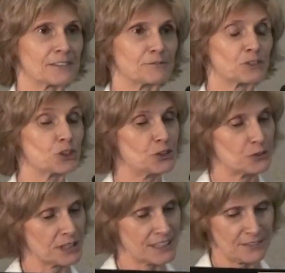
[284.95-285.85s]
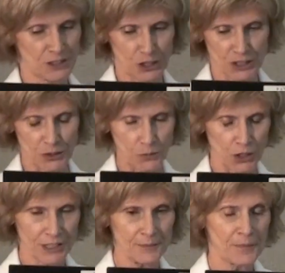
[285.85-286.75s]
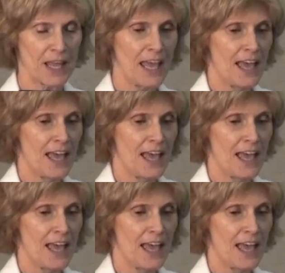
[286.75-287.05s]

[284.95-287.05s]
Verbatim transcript: that could receive such an award.